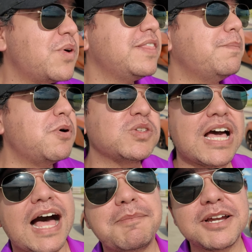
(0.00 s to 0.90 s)
one of the most
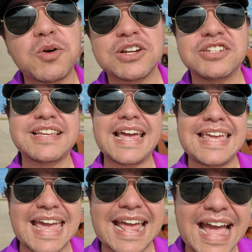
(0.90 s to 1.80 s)
common questions I
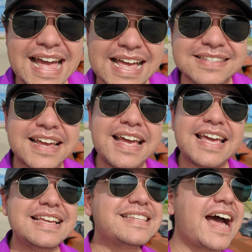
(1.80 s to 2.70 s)
get asked
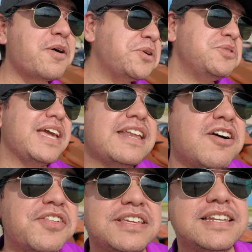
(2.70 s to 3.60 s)
is, how are you
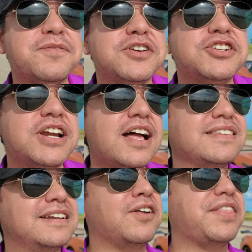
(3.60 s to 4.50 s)
getting all these different
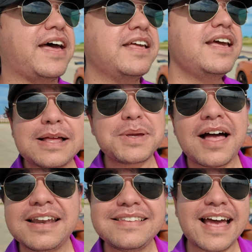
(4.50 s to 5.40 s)
shots and all that? And I'll be
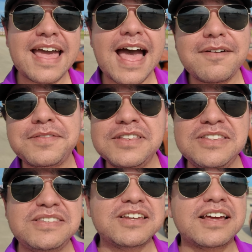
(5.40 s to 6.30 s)
honest, I
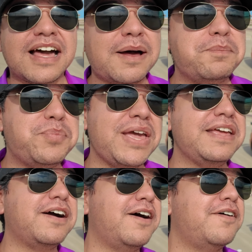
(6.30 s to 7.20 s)
have done a
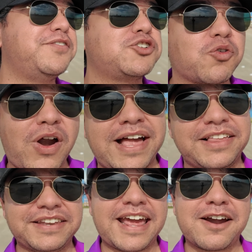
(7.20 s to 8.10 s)
bit of
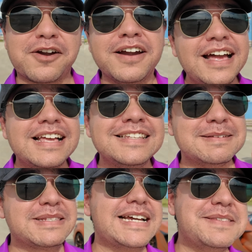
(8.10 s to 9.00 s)
trial and error,
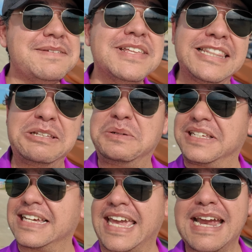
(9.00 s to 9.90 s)
sometimes even
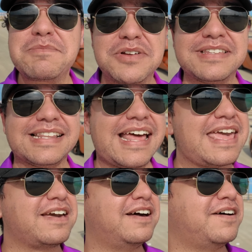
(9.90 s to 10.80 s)
losing cameras.
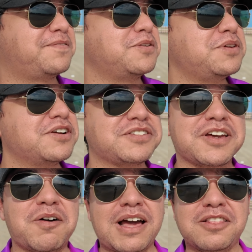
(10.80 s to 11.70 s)
Like a few years
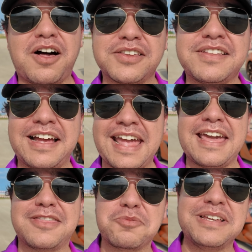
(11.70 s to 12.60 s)
ago, I lost
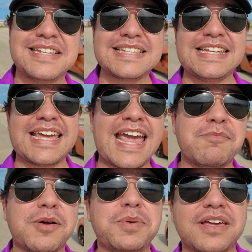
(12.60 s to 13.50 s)
a 360
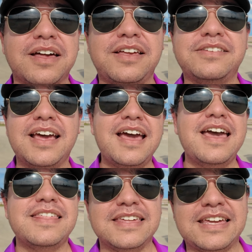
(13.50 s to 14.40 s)
camera because
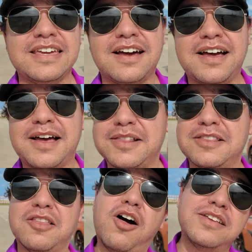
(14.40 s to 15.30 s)
the
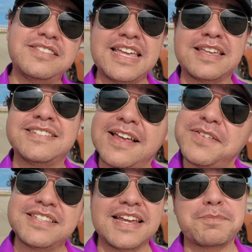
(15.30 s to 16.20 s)
long stick
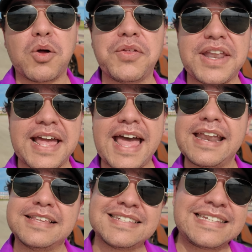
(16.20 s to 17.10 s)
selfie stick pole that I
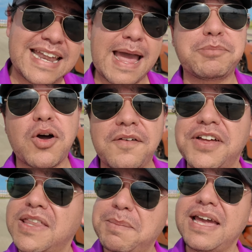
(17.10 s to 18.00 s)
had, it snapped off
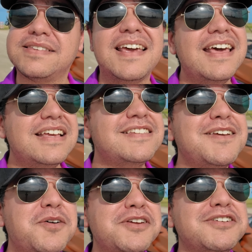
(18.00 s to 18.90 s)
at the base.
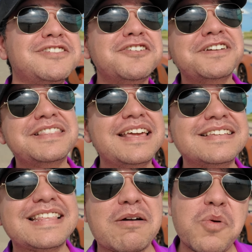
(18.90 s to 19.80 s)
So there's certain
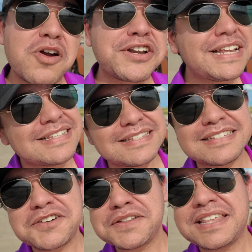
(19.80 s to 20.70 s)
things that worked and
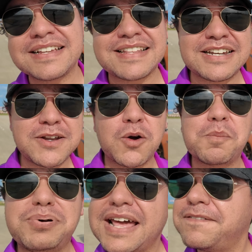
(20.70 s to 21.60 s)
certain things that
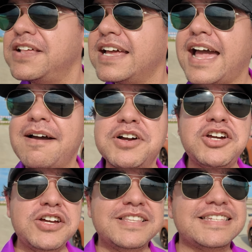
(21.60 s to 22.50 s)
don't, but I feel like I have a
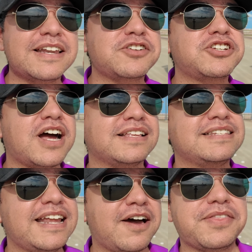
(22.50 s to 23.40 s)
good set of shots
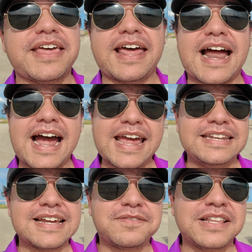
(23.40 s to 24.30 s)
now that I
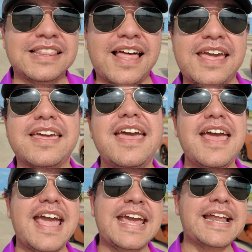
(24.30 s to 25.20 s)
definitely like,
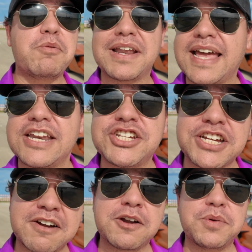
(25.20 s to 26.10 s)
and I want to kind of
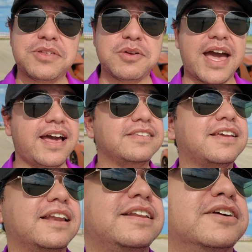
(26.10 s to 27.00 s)
share it with you guys, kind of